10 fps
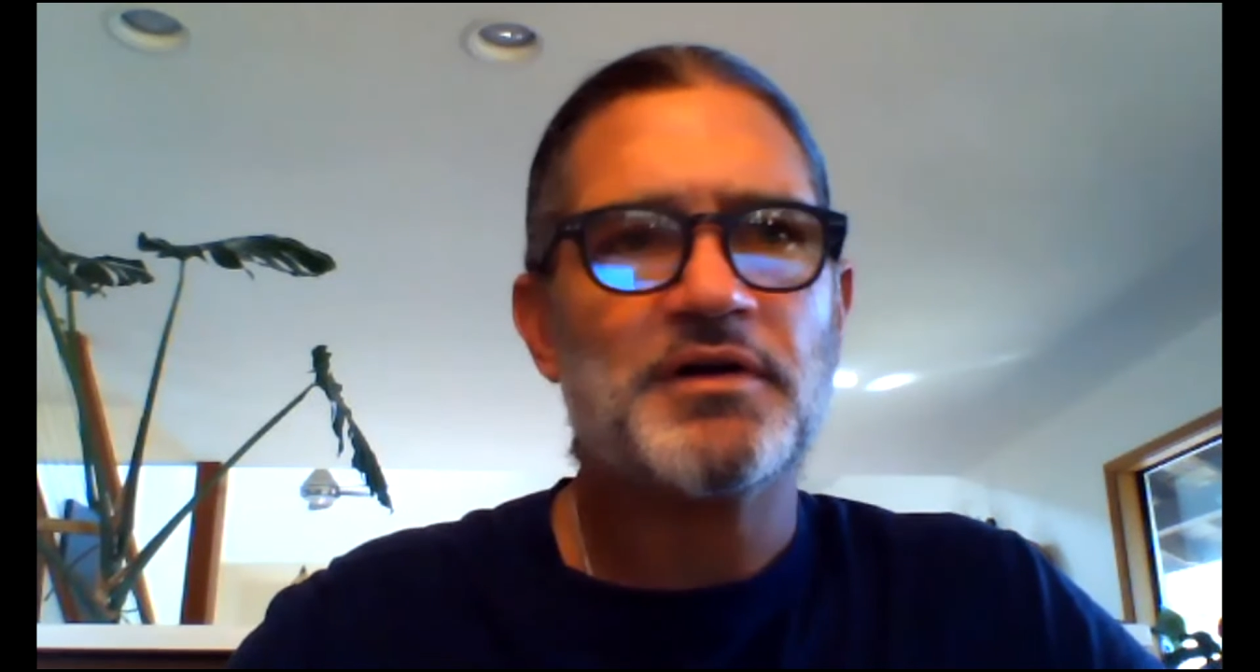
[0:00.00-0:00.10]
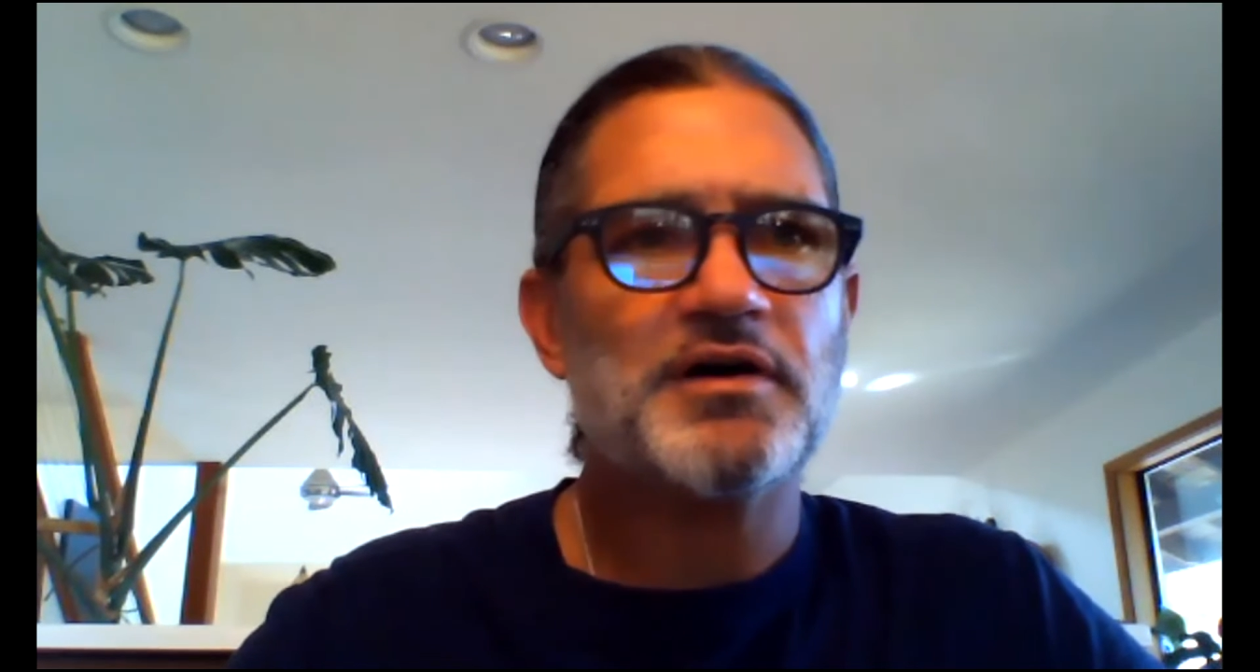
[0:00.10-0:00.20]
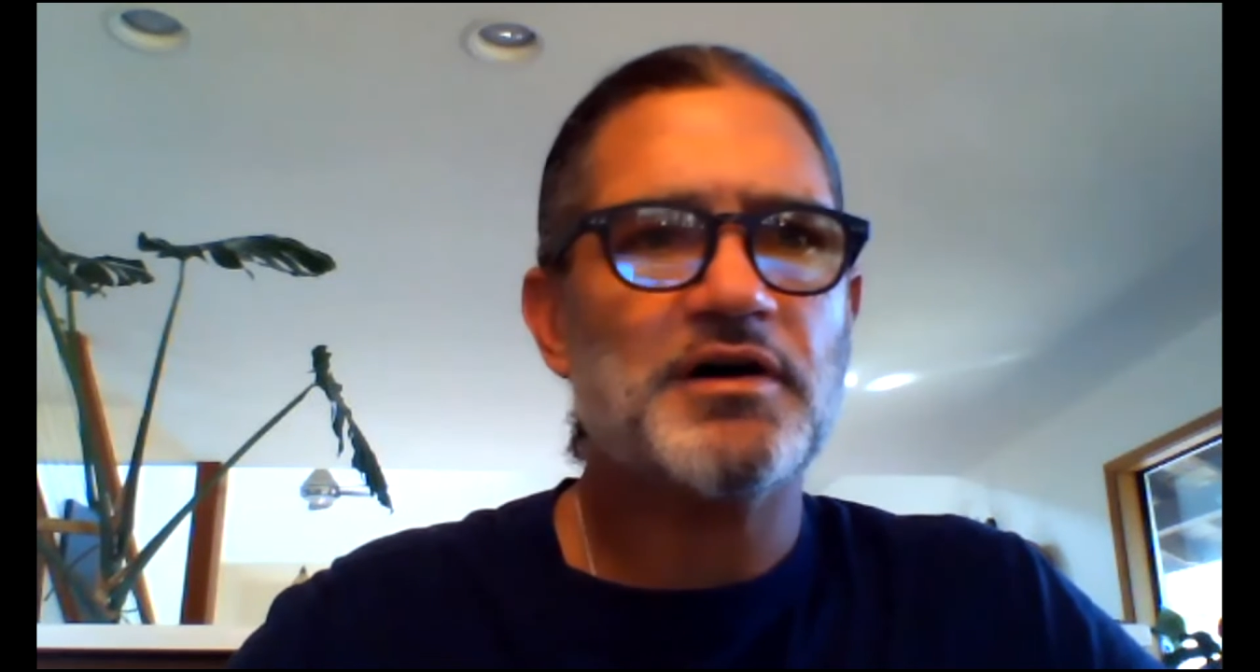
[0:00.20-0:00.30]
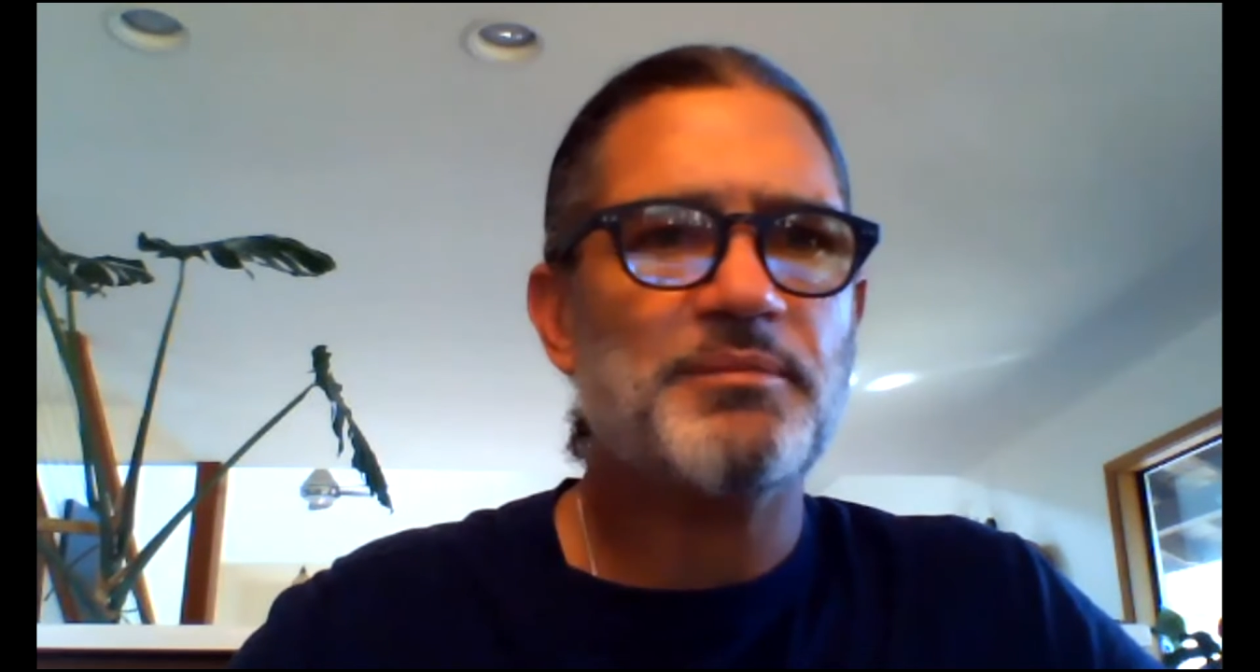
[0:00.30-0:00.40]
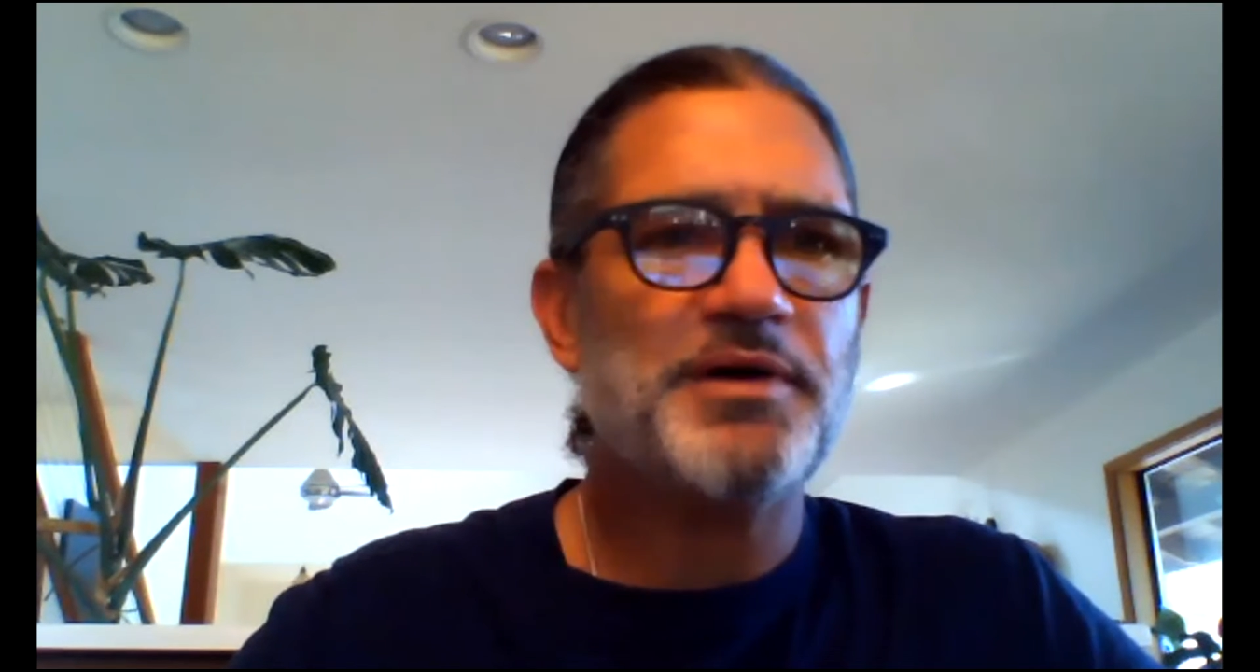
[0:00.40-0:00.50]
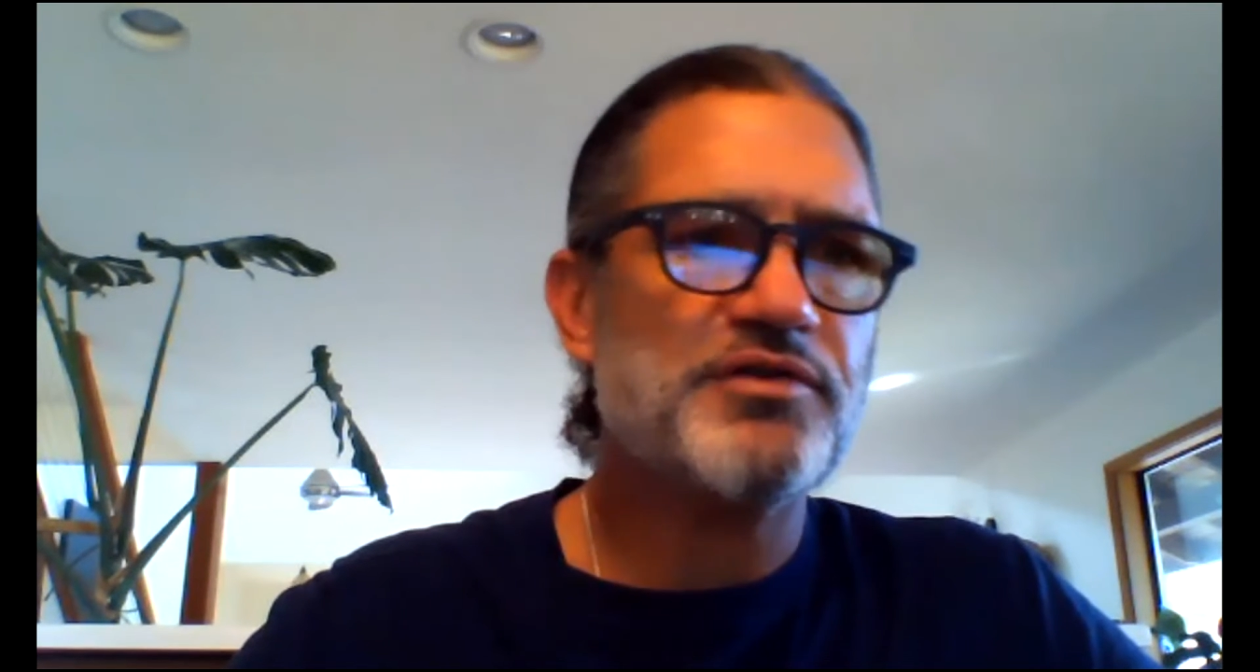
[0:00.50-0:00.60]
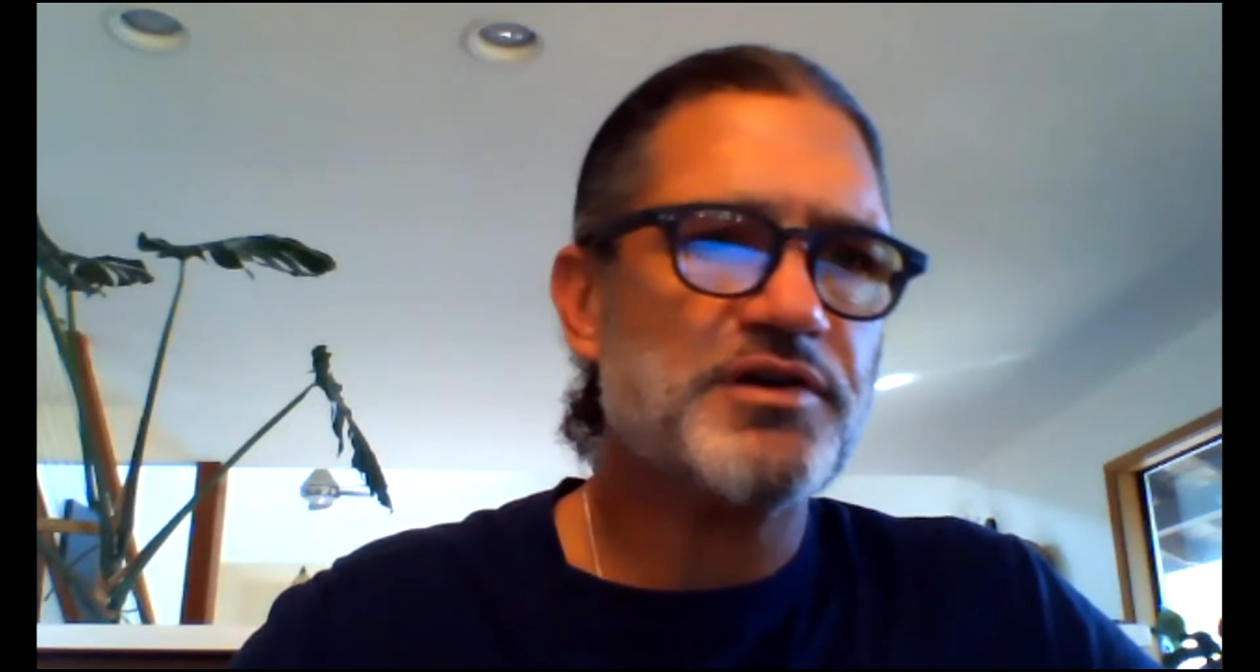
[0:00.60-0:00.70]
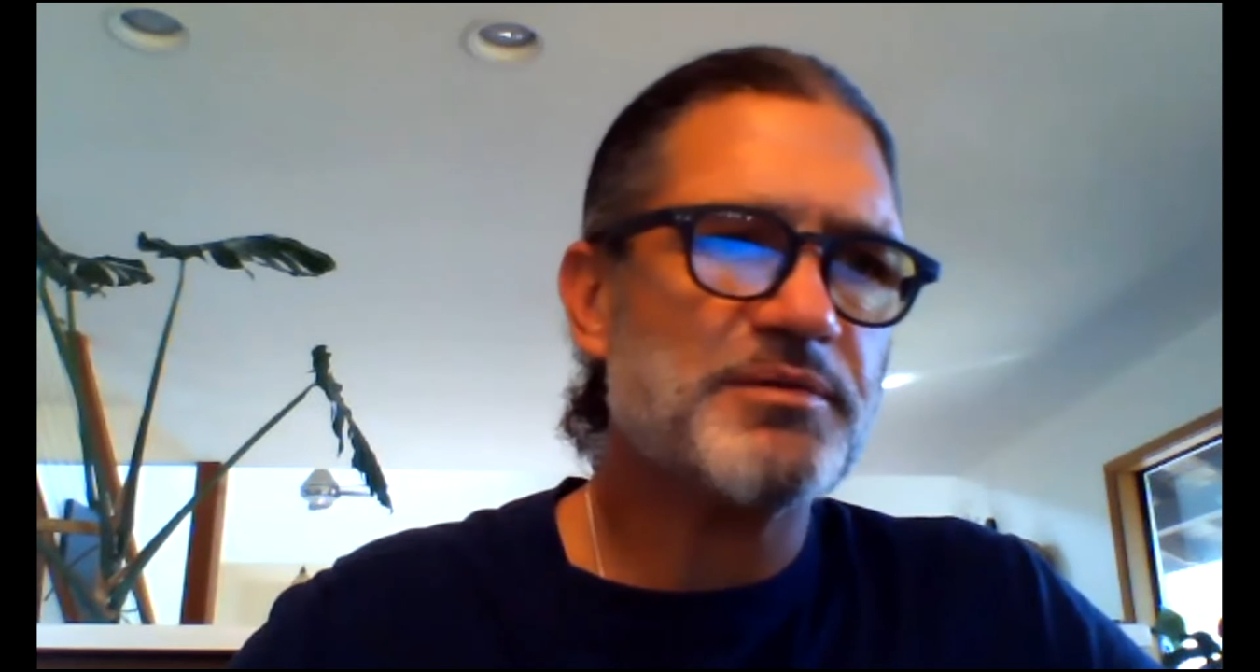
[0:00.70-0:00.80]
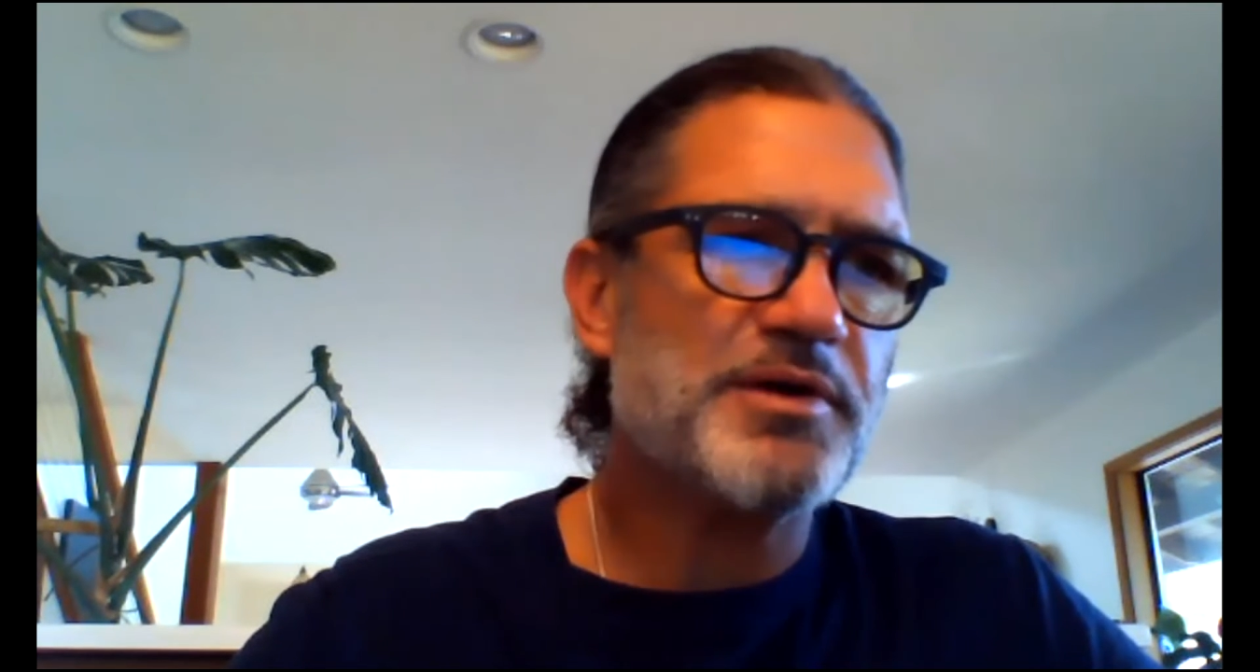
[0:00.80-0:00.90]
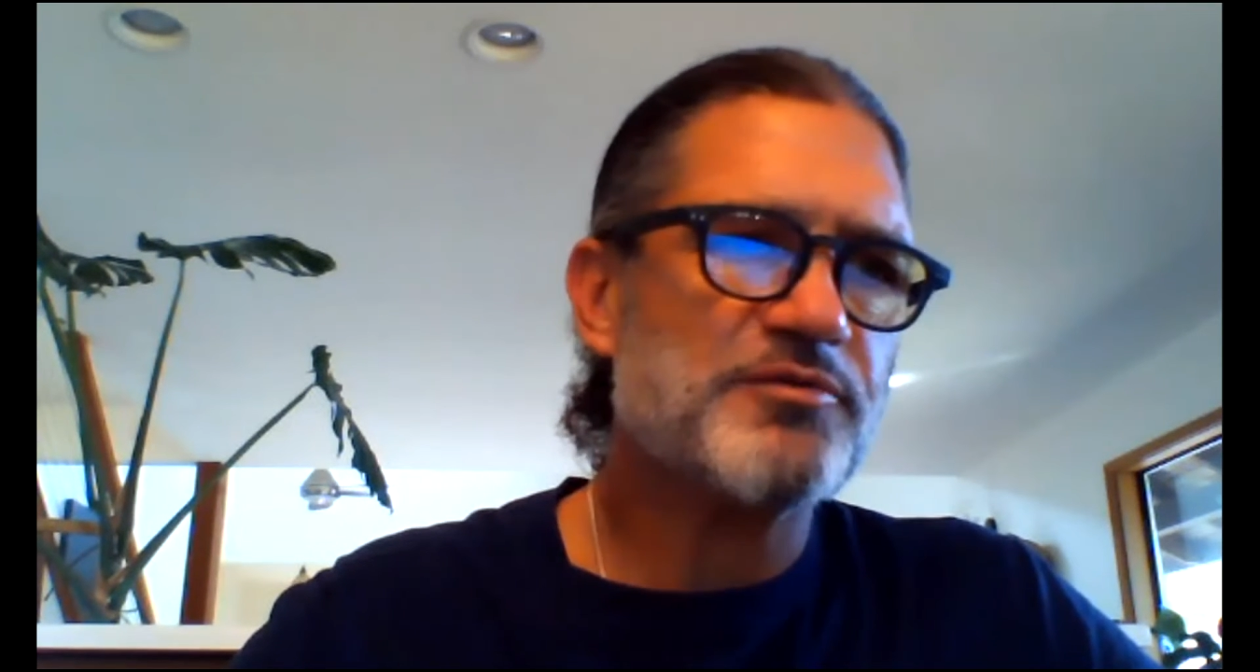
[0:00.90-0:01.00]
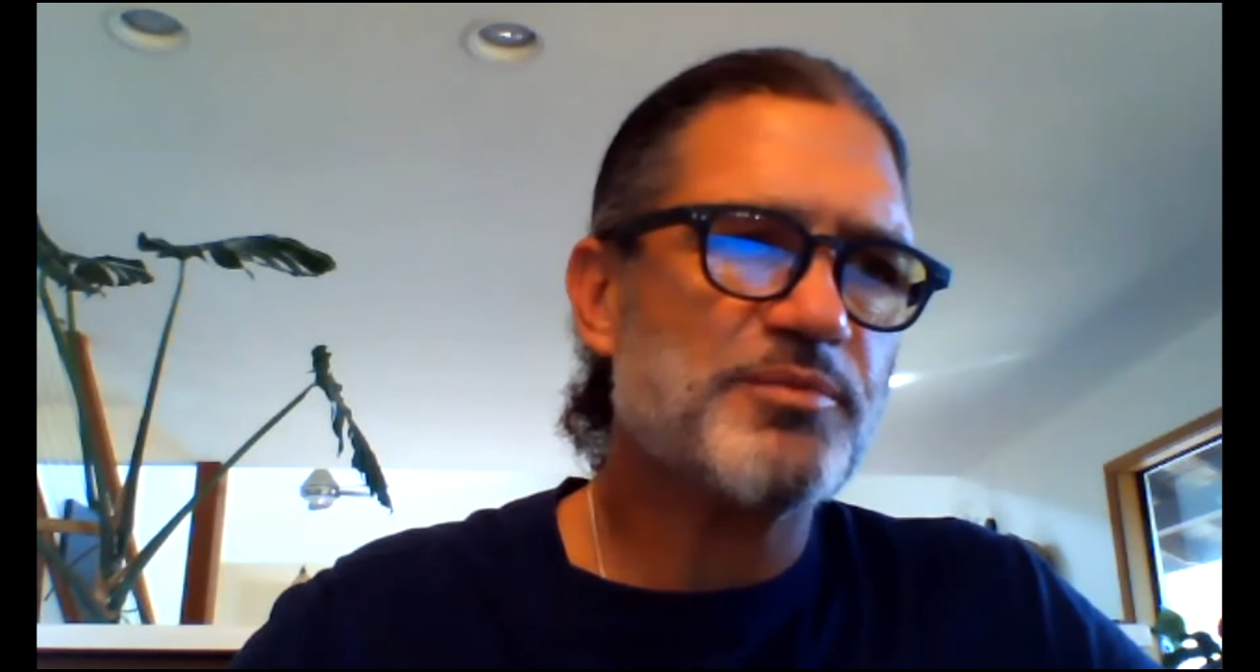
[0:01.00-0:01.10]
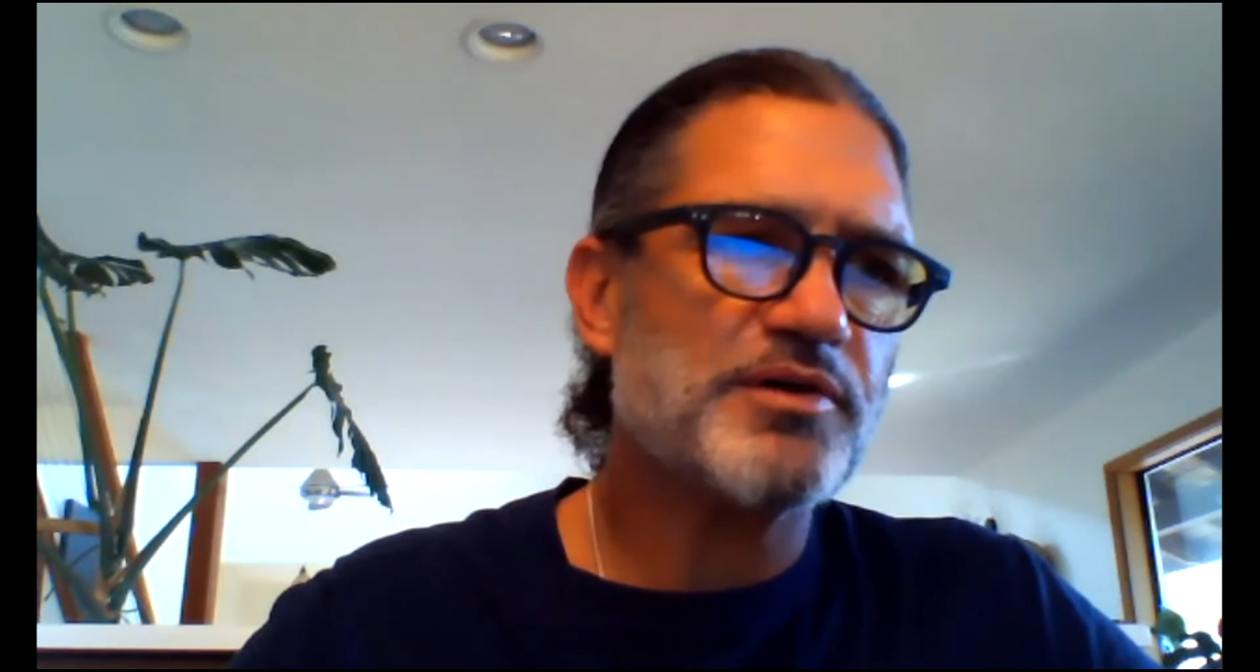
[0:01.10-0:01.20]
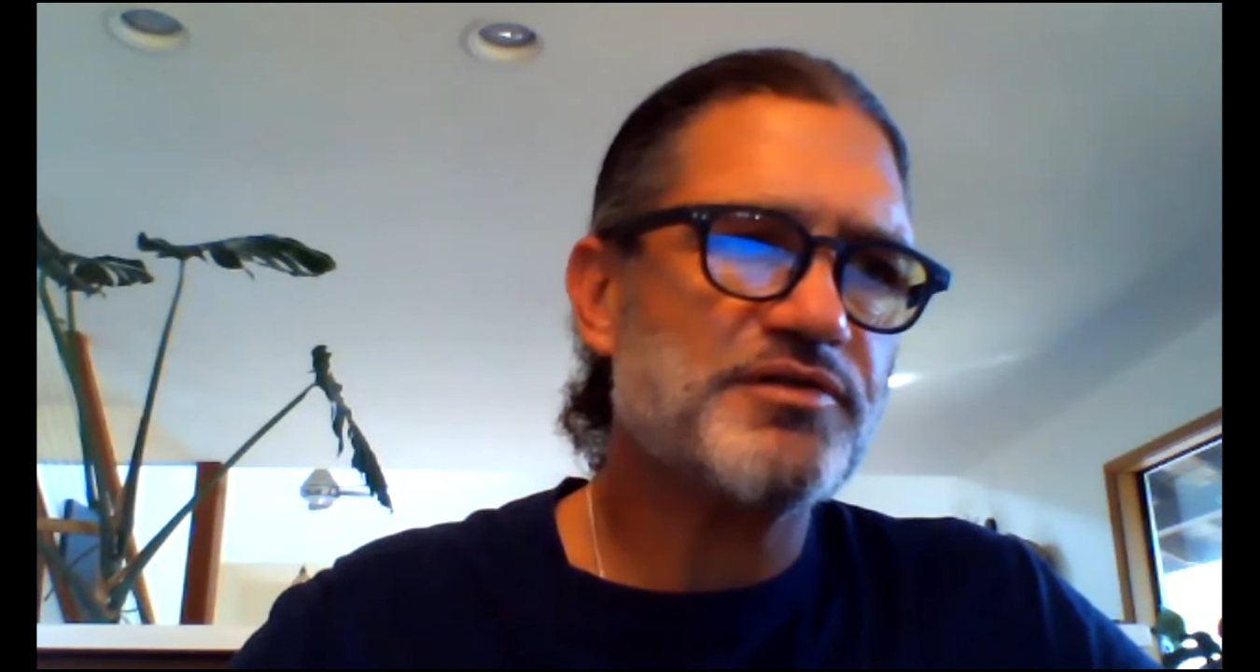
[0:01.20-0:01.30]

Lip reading: a Major League Baseball